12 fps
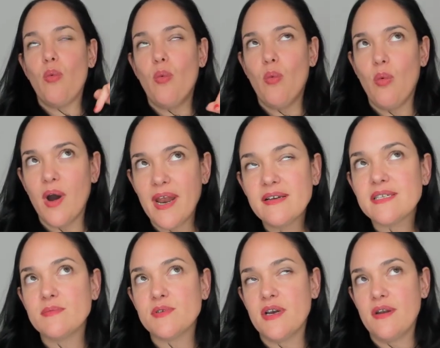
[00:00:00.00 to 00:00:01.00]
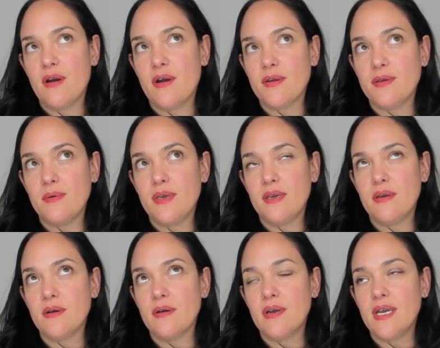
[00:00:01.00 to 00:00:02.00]
what else I'm trying to argue
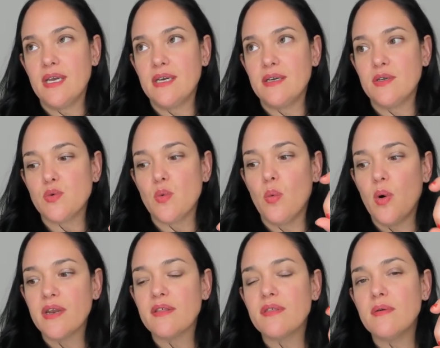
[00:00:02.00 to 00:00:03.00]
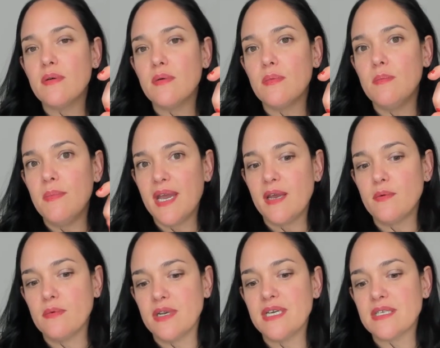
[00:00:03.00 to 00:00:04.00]
here is one of the main
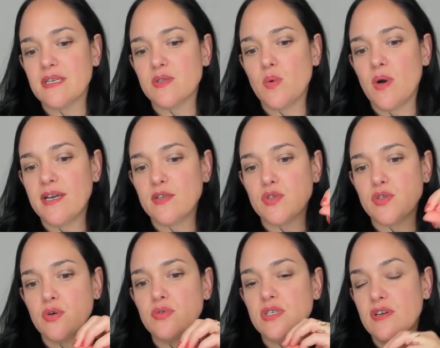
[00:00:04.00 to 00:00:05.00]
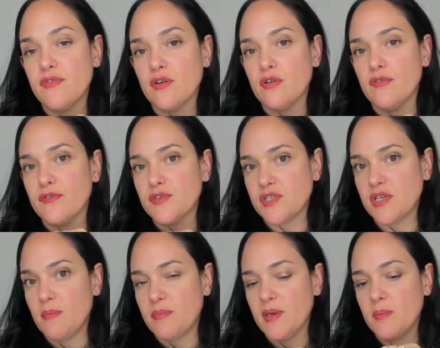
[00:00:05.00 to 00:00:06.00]
reasons why it's so difficult for
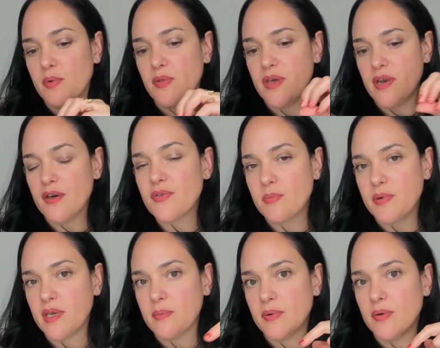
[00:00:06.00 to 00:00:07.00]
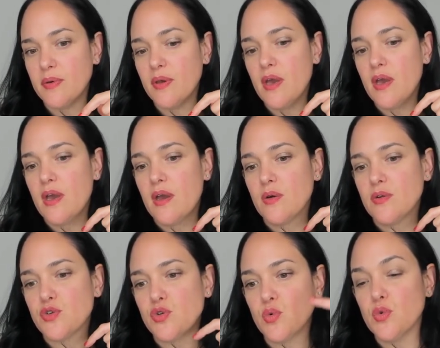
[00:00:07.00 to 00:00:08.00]
some people than other people
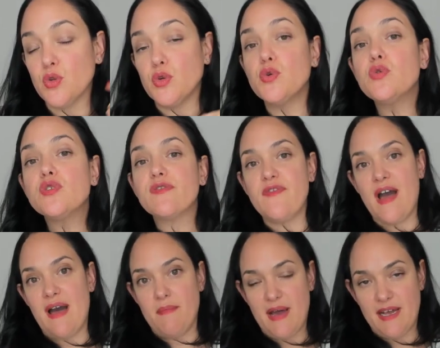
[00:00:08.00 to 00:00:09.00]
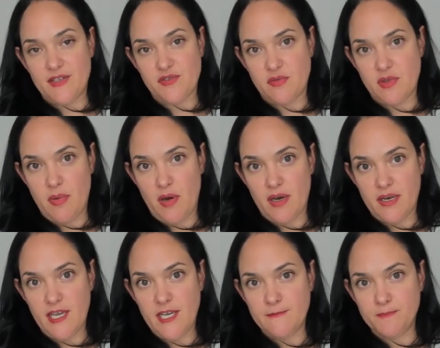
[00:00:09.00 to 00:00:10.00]
to lose fat mass from the
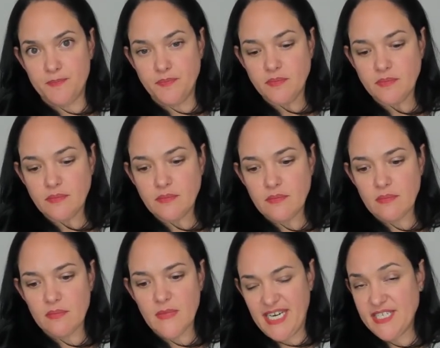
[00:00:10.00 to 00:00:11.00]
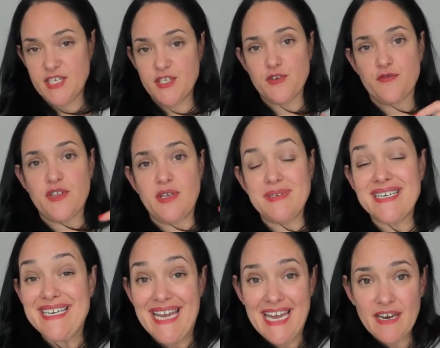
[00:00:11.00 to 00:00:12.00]
body, and it's easier for them to
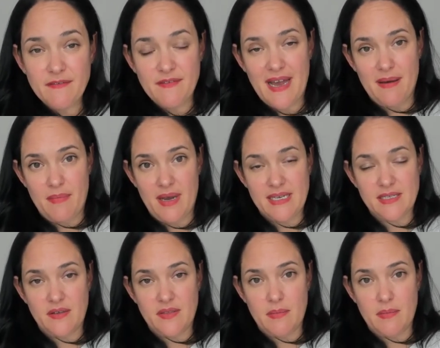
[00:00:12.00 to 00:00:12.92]
gain fat mass on the